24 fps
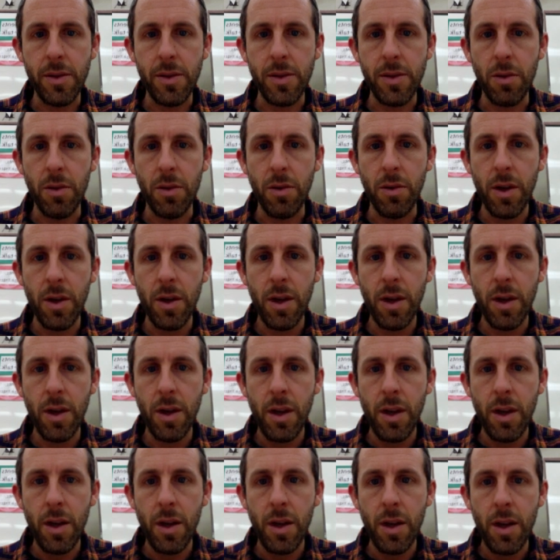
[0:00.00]
So
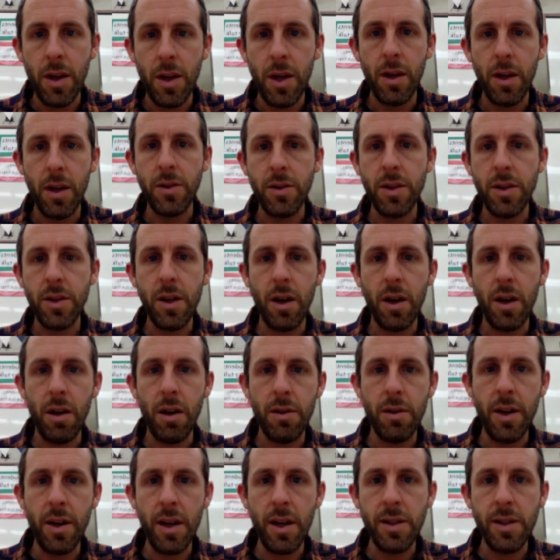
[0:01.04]
here's the
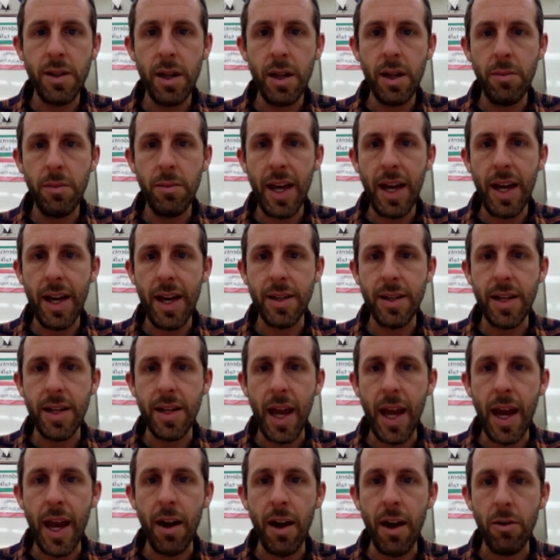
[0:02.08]
car. The next thing I'm going to add is
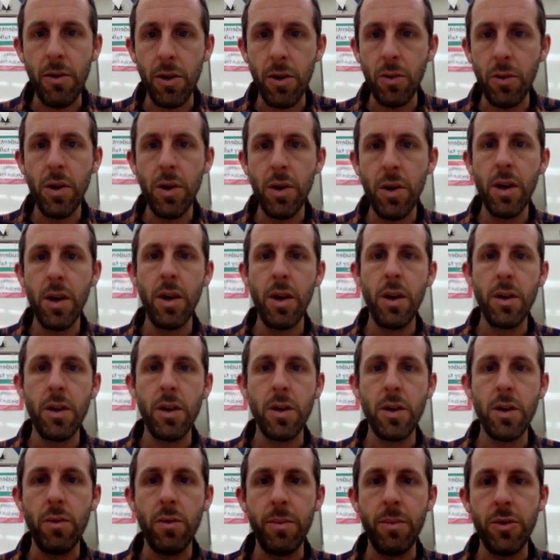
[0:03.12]
an arrow
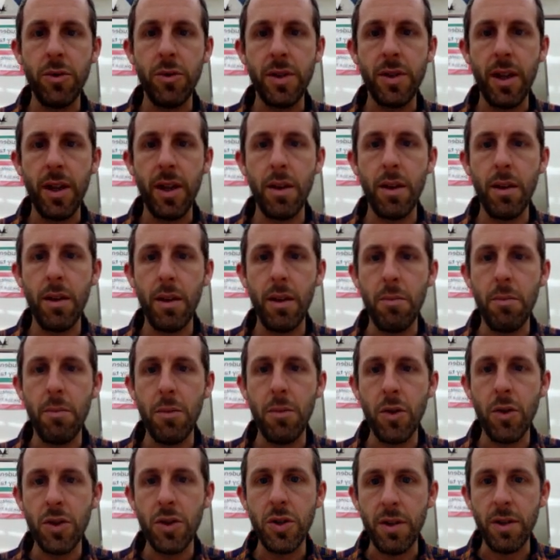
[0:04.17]
to represent the
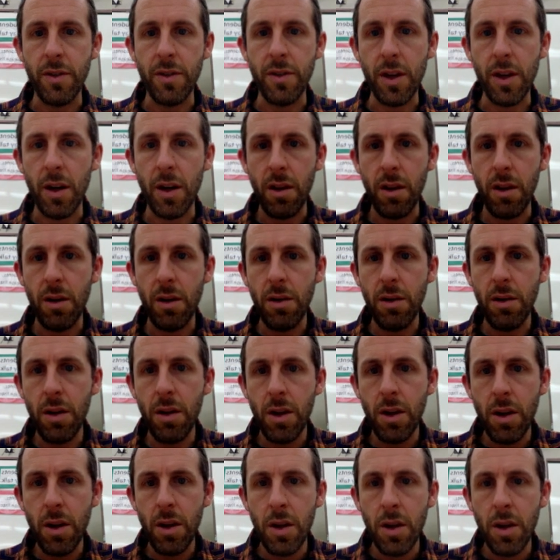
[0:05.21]
motion of the car.
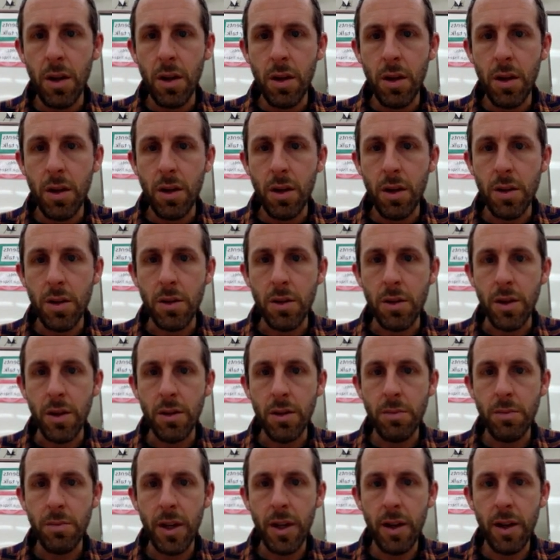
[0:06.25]
So
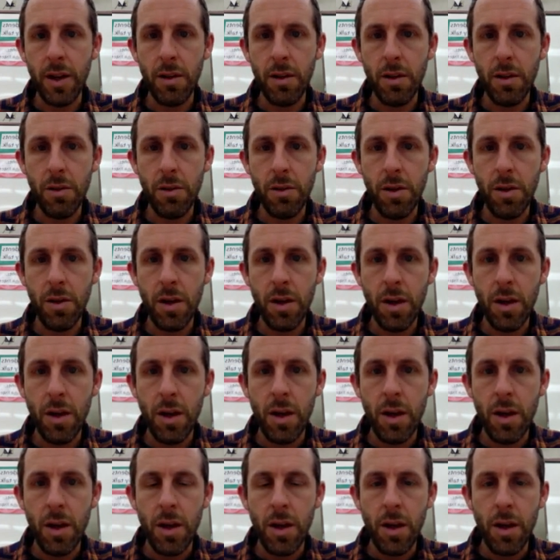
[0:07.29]
here's my arrow.
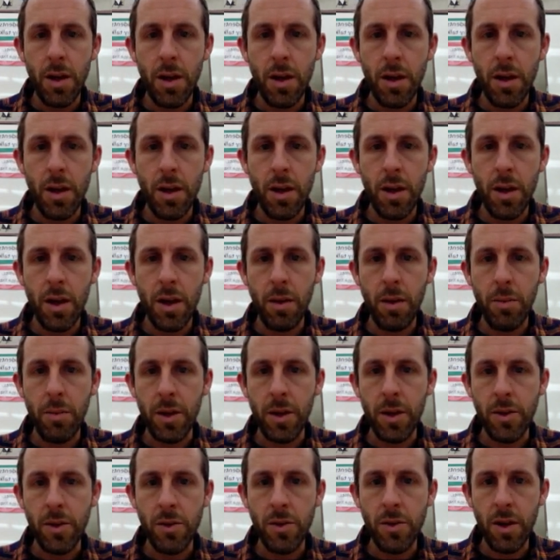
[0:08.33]
I'm
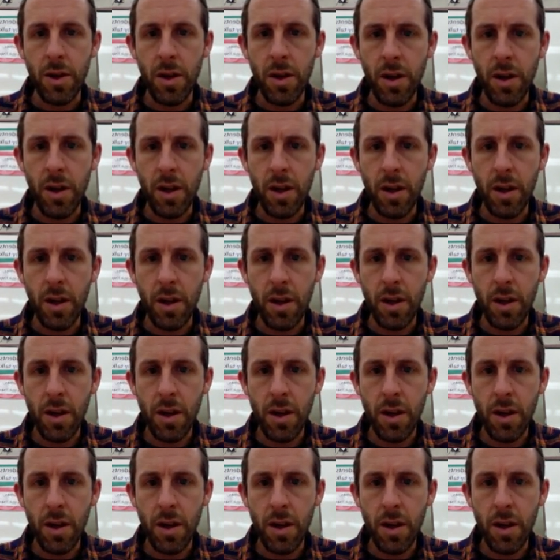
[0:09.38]
going to draw it.